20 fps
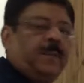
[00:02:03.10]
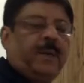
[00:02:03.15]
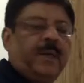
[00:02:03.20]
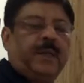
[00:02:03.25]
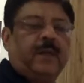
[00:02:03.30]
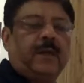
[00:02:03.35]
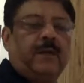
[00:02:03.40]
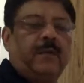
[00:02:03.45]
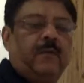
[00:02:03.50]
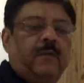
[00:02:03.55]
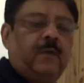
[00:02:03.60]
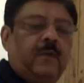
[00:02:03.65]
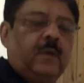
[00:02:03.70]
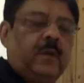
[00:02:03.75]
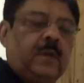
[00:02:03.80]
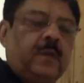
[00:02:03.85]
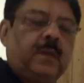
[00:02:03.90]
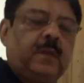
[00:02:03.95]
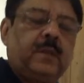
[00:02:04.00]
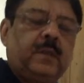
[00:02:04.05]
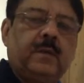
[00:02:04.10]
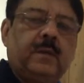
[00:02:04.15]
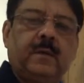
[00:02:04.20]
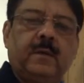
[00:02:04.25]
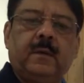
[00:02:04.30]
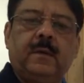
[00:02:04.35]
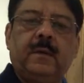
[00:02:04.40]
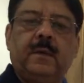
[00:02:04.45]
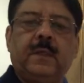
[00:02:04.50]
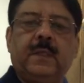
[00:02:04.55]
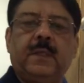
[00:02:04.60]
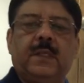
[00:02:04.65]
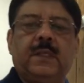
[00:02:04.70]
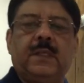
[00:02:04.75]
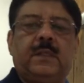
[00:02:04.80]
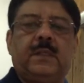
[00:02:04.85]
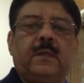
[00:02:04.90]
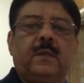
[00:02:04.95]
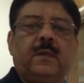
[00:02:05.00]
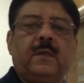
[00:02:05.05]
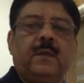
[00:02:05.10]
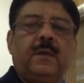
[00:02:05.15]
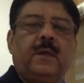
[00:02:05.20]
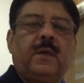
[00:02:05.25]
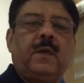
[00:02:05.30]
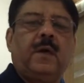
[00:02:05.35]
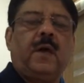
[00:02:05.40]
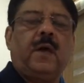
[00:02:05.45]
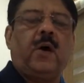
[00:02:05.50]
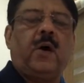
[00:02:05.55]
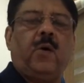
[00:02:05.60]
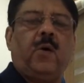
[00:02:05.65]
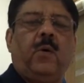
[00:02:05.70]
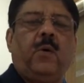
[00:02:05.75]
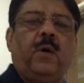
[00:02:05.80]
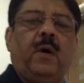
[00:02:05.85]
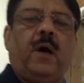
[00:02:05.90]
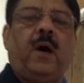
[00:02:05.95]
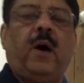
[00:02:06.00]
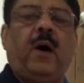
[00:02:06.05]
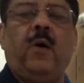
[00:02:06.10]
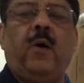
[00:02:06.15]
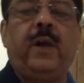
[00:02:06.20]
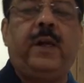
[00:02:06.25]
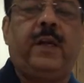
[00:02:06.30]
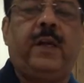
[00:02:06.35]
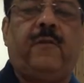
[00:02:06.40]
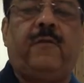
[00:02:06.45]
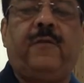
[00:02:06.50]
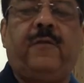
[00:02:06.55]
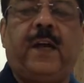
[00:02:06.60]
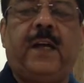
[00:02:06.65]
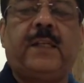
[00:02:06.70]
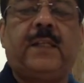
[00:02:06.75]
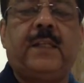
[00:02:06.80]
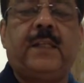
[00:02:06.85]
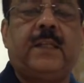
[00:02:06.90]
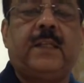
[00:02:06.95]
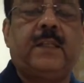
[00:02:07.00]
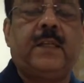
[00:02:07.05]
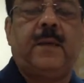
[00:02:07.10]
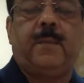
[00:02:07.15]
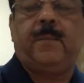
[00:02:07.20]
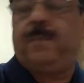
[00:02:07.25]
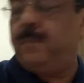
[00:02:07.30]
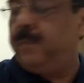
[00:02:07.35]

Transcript: making. Yes, how it affects as a